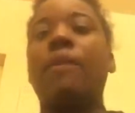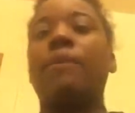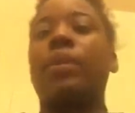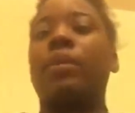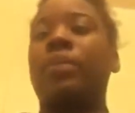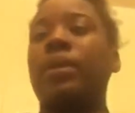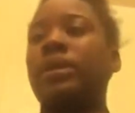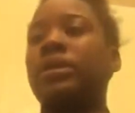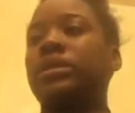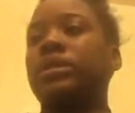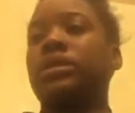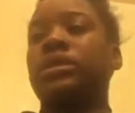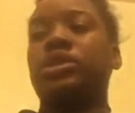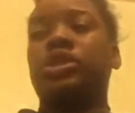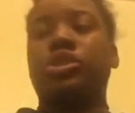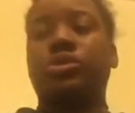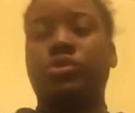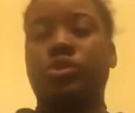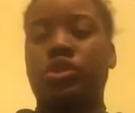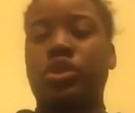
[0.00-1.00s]
But basically
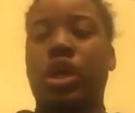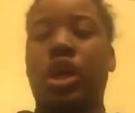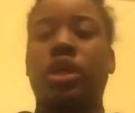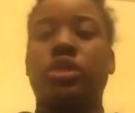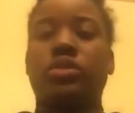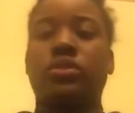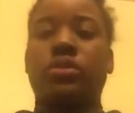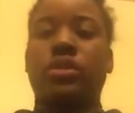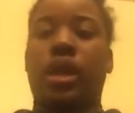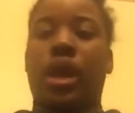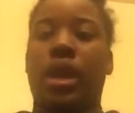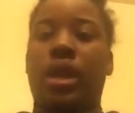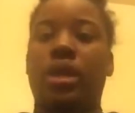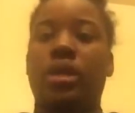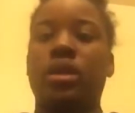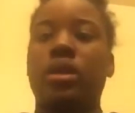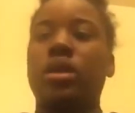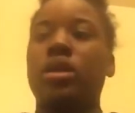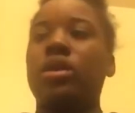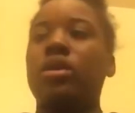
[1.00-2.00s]
she was trying to,
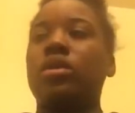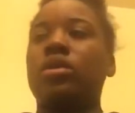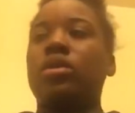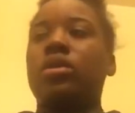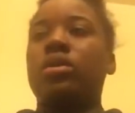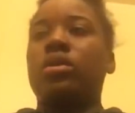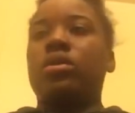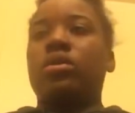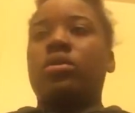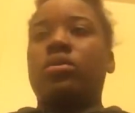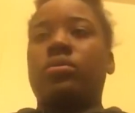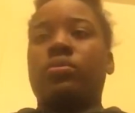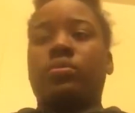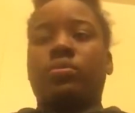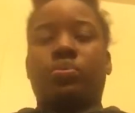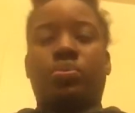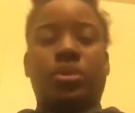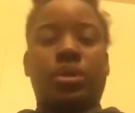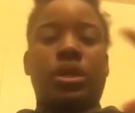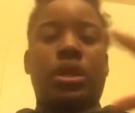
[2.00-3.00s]
like,
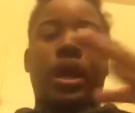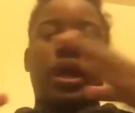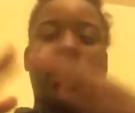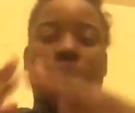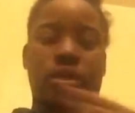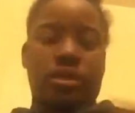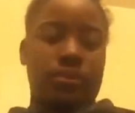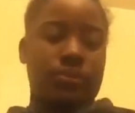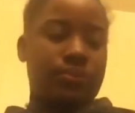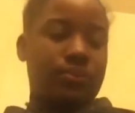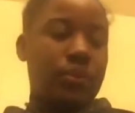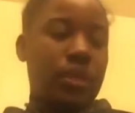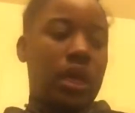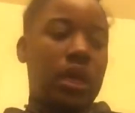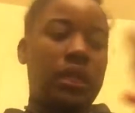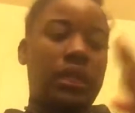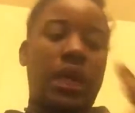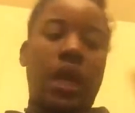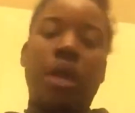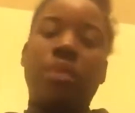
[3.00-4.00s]
put, like, a
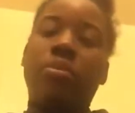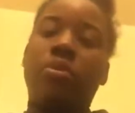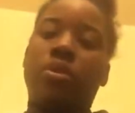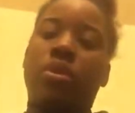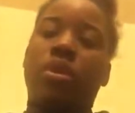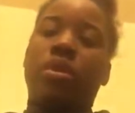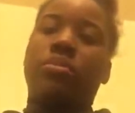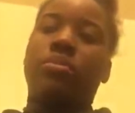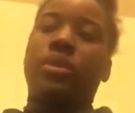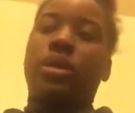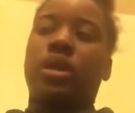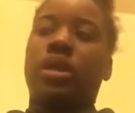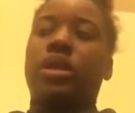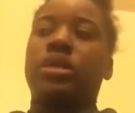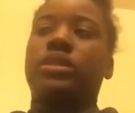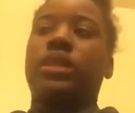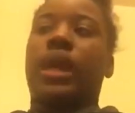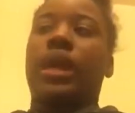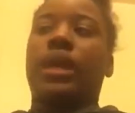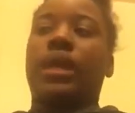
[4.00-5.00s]
label on it
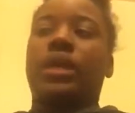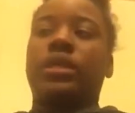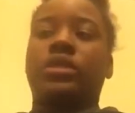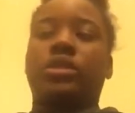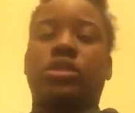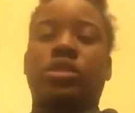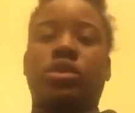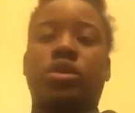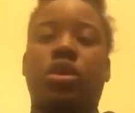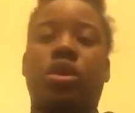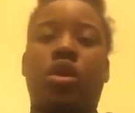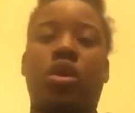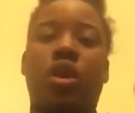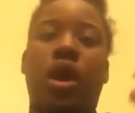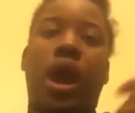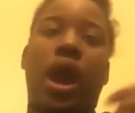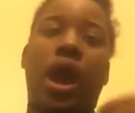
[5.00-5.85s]
because I guess her